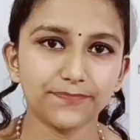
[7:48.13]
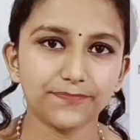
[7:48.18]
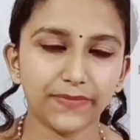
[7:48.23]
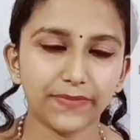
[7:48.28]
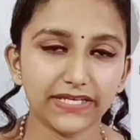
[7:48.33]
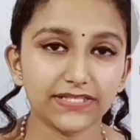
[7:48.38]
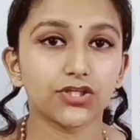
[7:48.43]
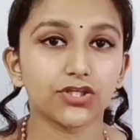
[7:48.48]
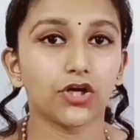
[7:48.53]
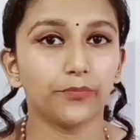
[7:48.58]

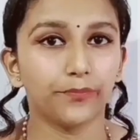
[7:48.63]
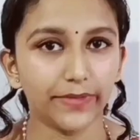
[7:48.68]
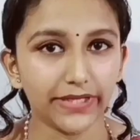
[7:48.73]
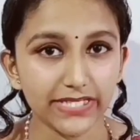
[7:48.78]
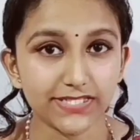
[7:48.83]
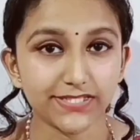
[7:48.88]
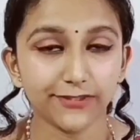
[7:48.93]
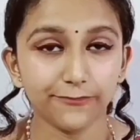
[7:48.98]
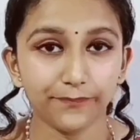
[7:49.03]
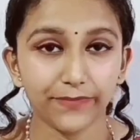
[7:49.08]
paste or
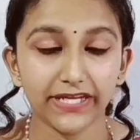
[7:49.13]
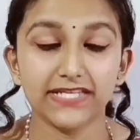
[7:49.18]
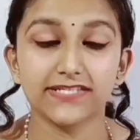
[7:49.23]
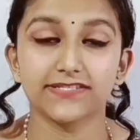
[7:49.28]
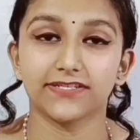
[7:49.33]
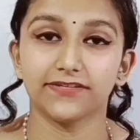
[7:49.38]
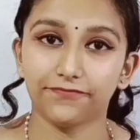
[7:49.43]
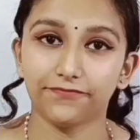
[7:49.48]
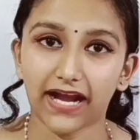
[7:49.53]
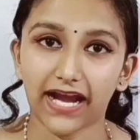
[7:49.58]
basin
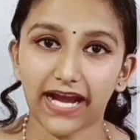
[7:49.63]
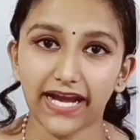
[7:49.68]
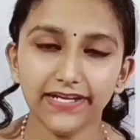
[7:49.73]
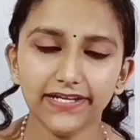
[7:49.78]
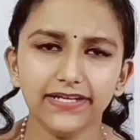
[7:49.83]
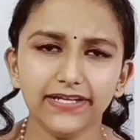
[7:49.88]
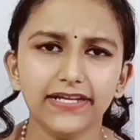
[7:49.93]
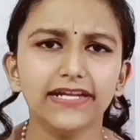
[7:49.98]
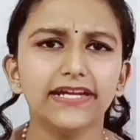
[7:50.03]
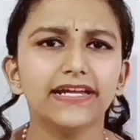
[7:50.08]
paste and
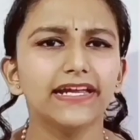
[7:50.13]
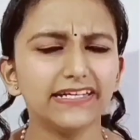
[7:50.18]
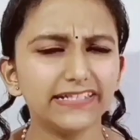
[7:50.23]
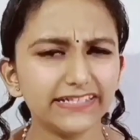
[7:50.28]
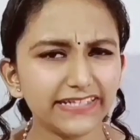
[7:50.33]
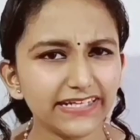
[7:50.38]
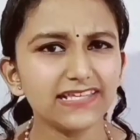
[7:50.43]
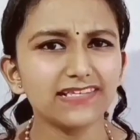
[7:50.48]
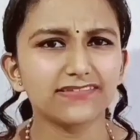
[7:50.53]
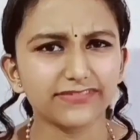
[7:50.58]
fried? It
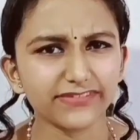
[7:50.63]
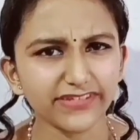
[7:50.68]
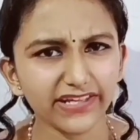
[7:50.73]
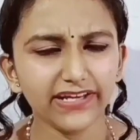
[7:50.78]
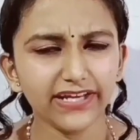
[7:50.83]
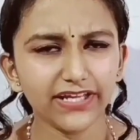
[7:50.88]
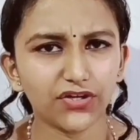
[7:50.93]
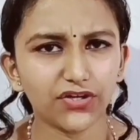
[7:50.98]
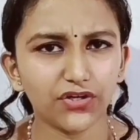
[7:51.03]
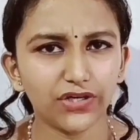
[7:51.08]
tastes
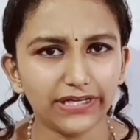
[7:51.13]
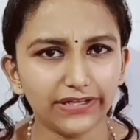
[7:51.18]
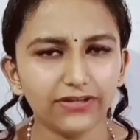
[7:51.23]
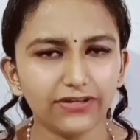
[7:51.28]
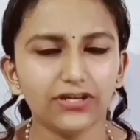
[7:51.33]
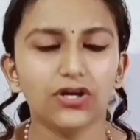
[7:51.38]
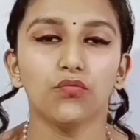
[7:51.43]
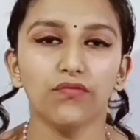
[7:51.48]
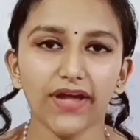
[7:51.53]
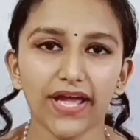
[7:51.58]
really good.
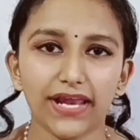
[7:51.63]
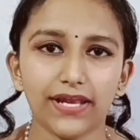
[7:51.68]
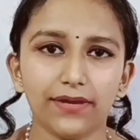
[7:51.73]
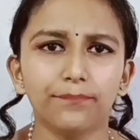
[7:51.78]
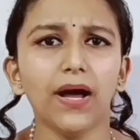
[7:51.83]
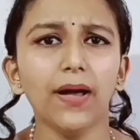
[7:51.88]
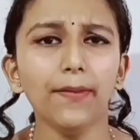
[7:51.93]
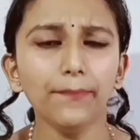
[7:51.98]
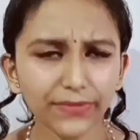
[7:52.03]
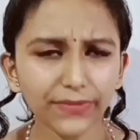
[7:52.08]
Well,
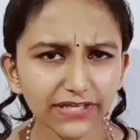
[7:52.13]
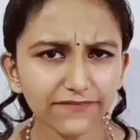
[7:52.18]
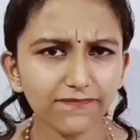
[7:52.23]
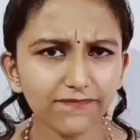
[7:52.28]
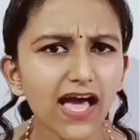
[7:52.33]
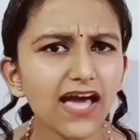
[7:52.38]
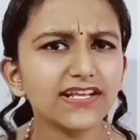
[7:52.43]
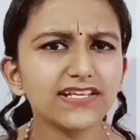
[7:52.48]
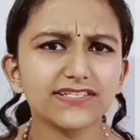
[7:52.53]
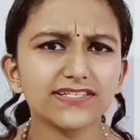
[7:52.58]
pumpkin
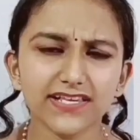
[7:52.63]
flower is